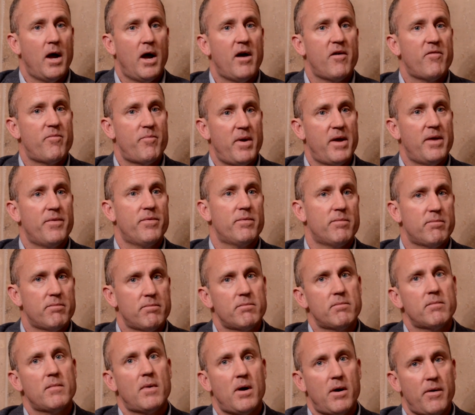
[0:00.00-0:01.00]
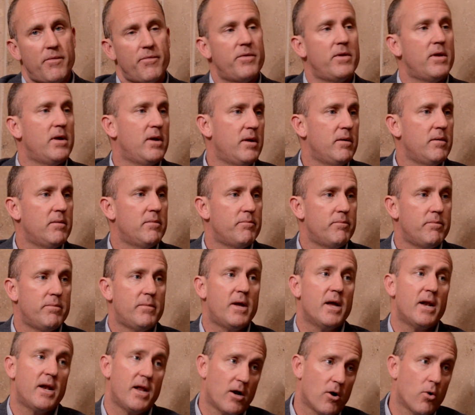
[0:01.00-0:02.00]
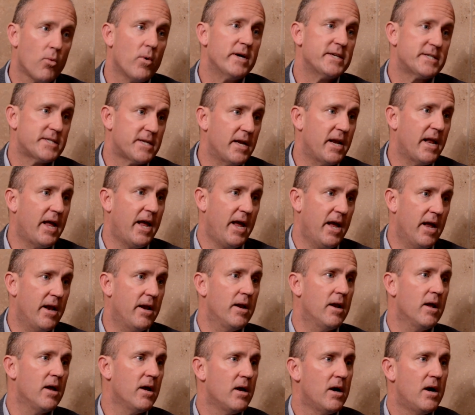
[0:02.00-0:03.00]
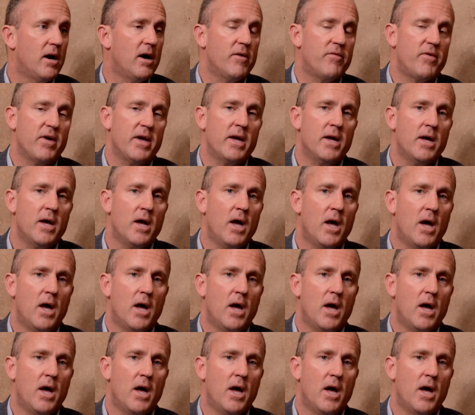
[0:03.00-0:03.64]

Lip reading: have been on the getting arrested end of it.